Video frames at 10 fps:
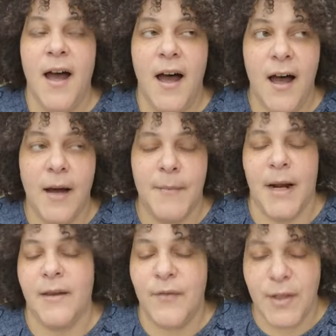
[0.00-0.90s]
um, not
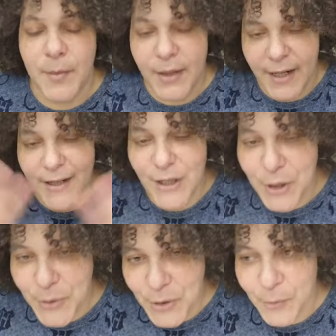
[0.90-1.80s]
on the Facebook, in the
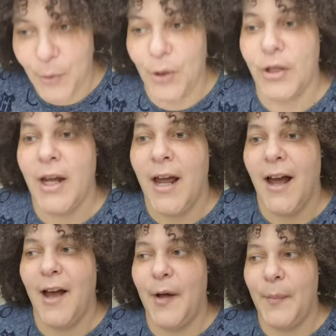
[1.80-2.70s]
YouTube world,
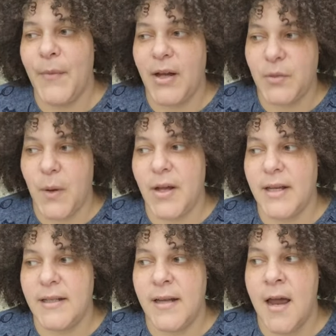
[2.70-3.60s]
um, as well
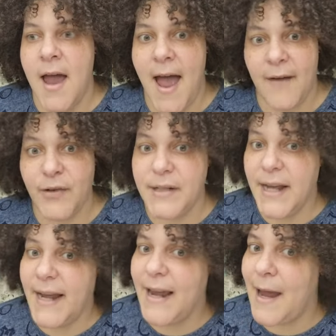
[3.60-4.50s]
as every
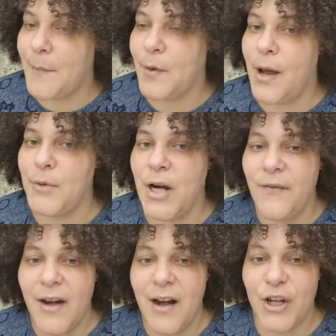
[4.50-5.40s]
day. I'm I'm trying to
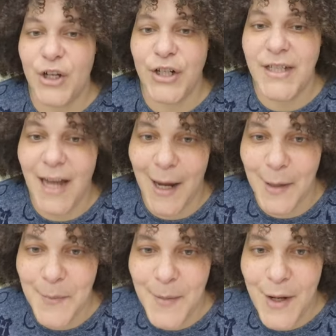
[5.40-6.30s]
figure out a good
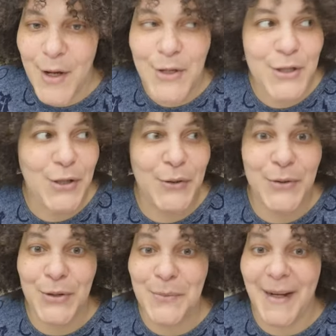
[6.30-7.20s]
time to
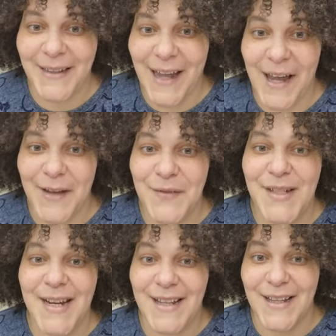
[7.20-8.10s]
do my lives
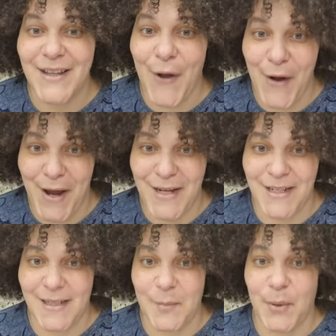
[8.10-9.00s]
in in
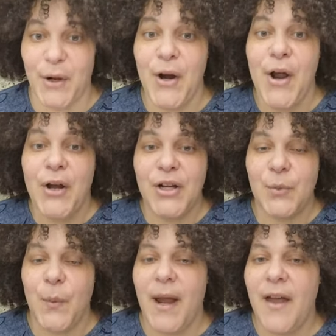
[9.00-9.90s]
December because the
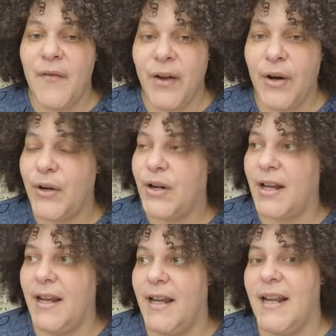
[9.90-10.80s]
way I figured
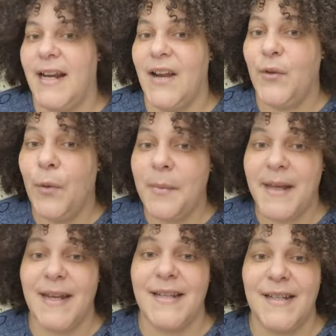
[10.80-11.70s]
it, it either will
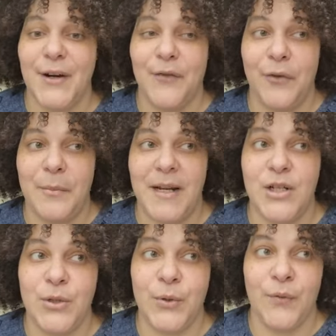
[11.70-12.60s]
be easier for me
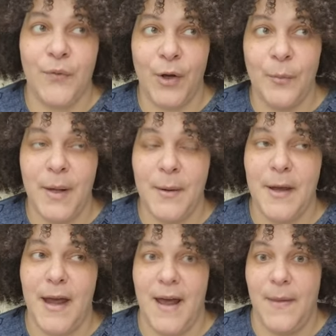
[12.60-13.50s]
to film it
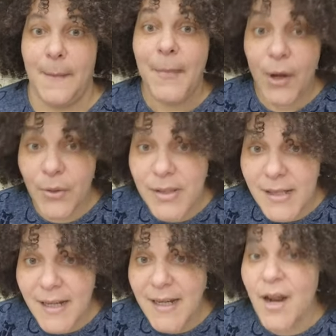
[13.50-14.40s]
and then post
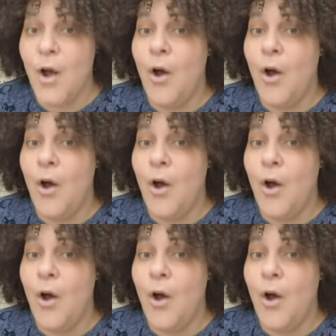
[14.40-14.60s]
it,